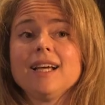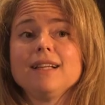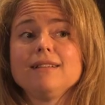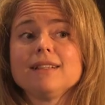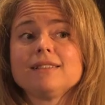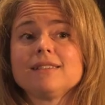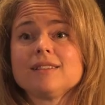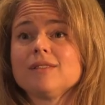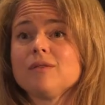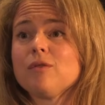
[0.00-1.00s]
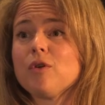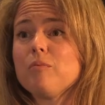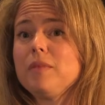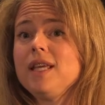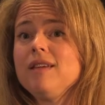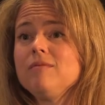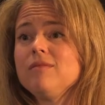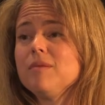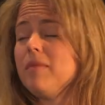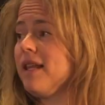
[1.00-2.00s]
And that's, for me,
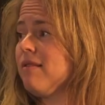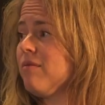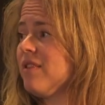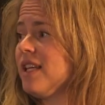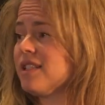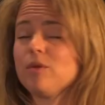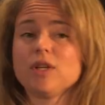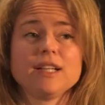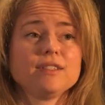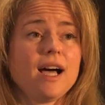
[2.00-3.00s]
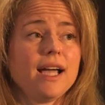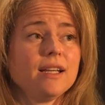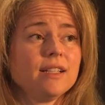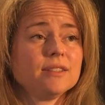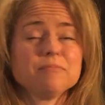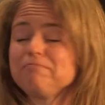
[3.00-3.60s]
the main things I would like to highlight.